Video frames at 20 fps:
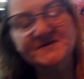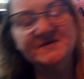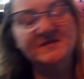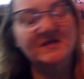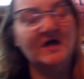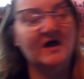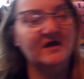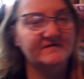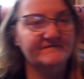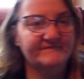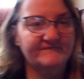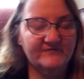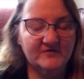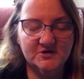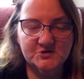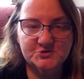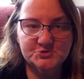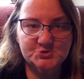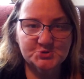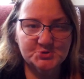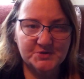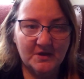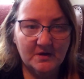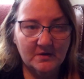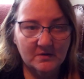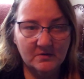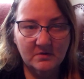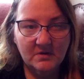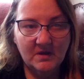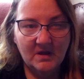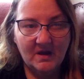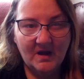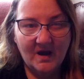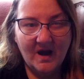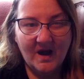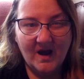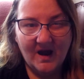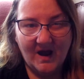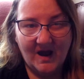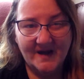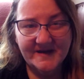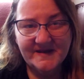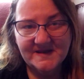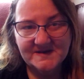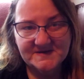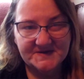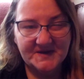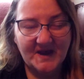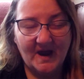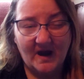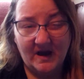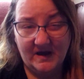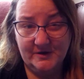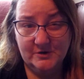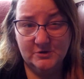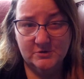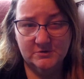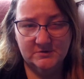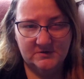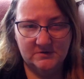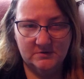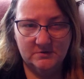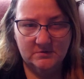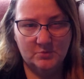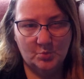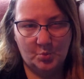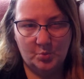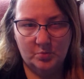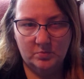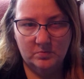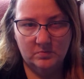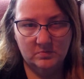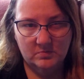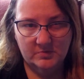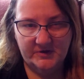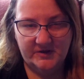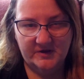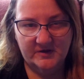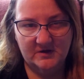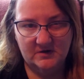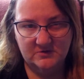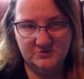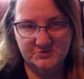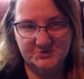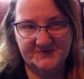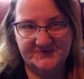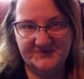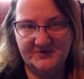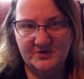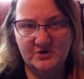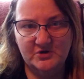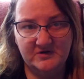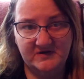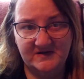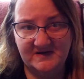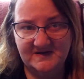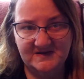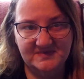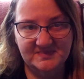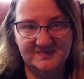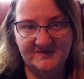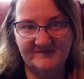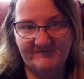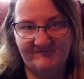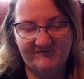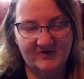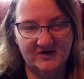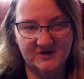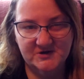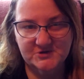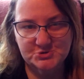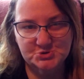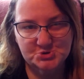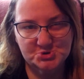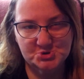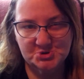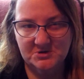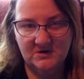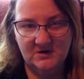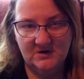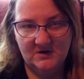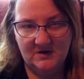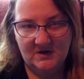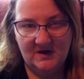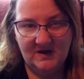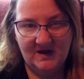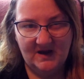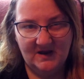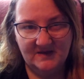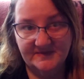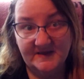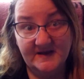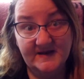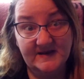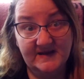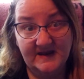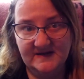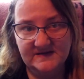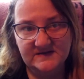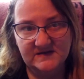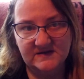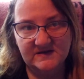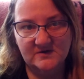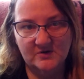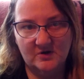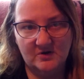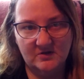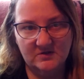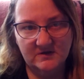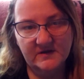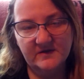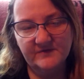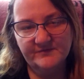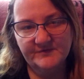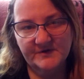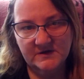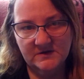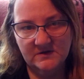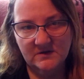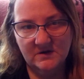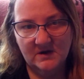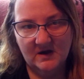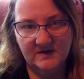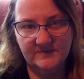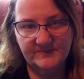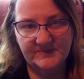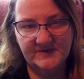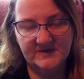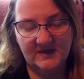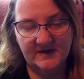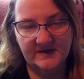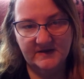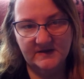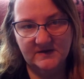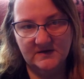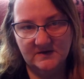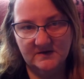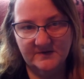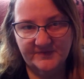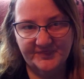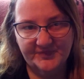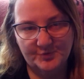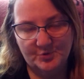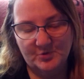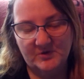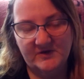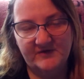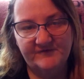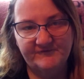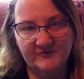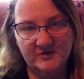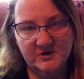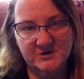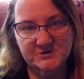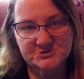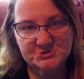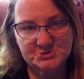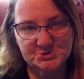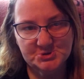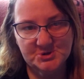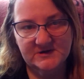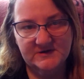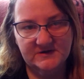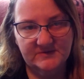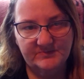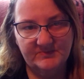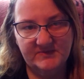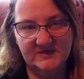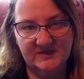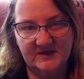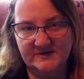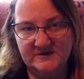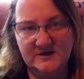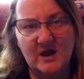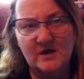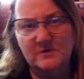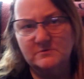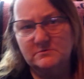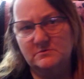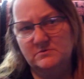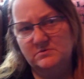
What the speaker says: a lot of fringe though. I get tired, you know, just hooking in the fringe and then getting it all even. I'd be like 3 fringe in and be like, nah,